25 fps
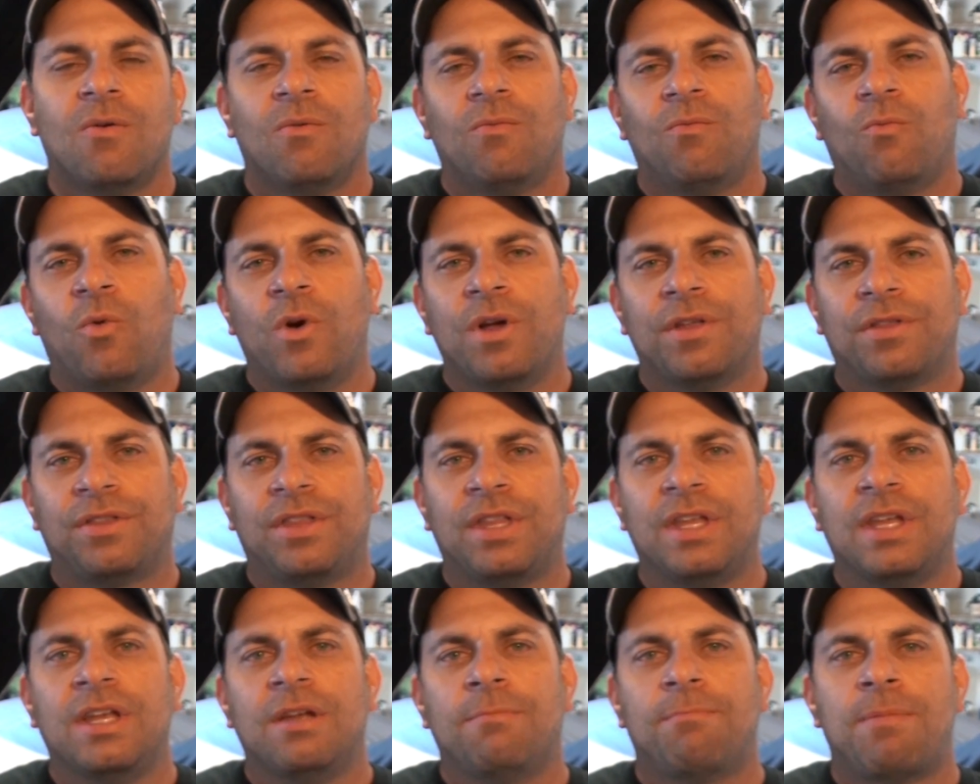with
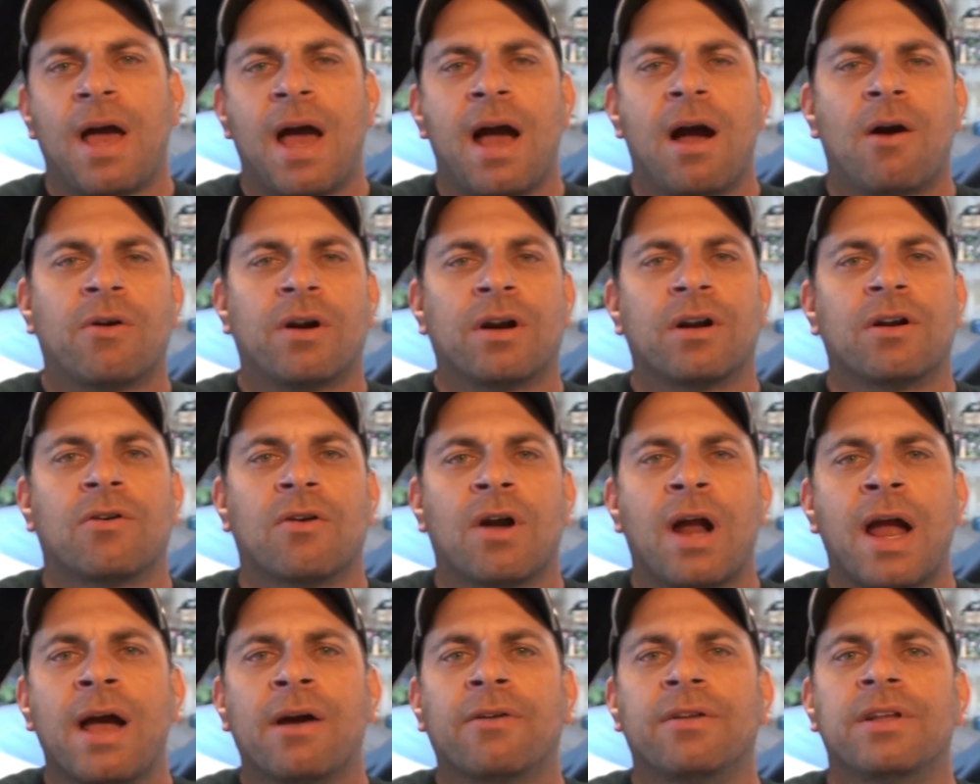the power and
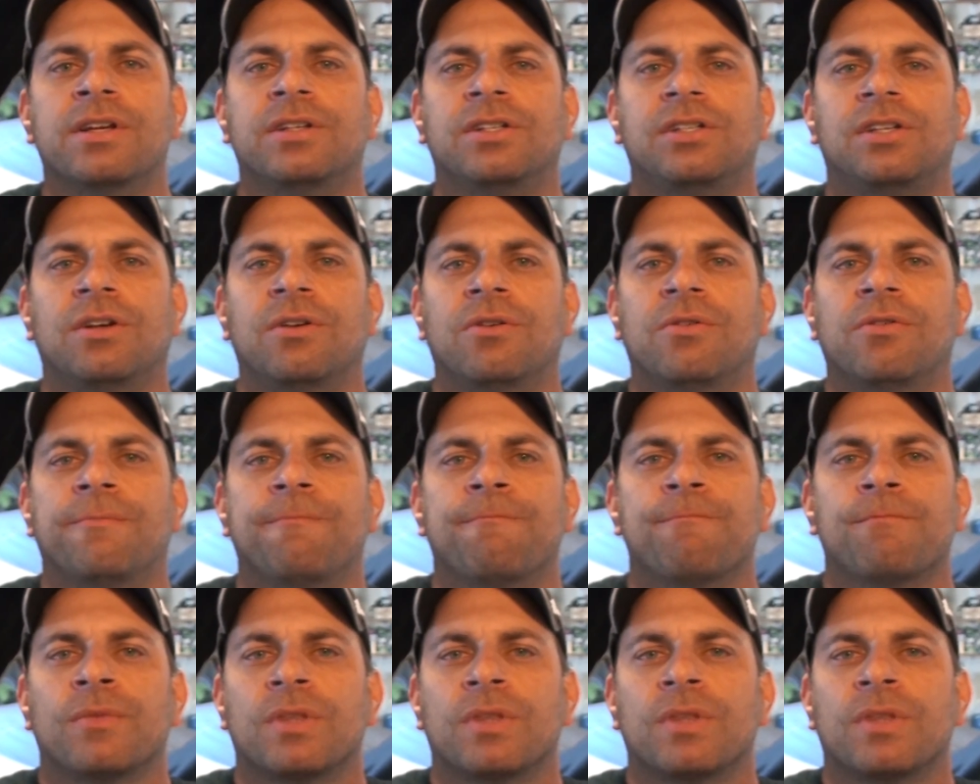ground issue,